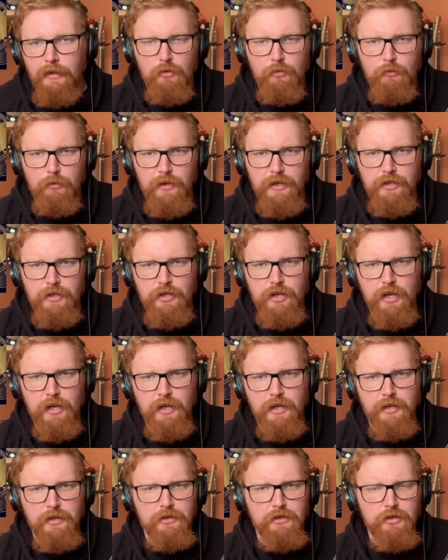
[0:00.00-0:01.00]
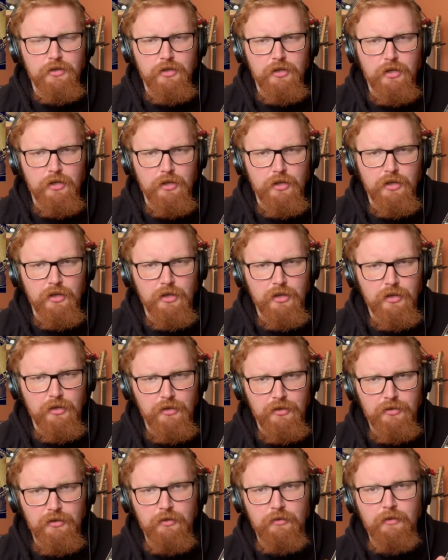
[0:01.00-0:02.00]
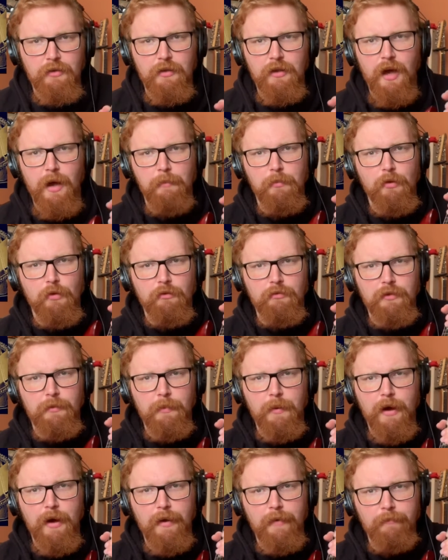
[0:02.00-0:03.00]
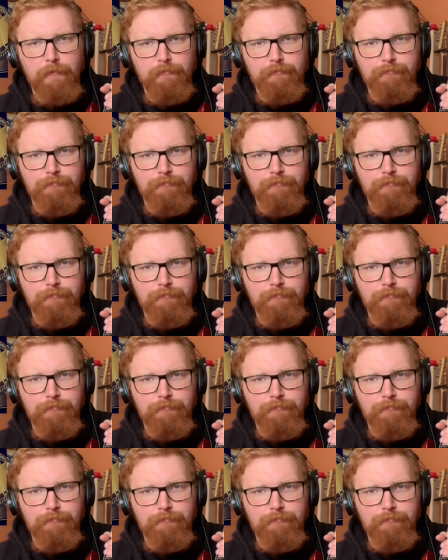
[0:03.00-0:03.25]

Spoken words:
We changed, so I broke the pot.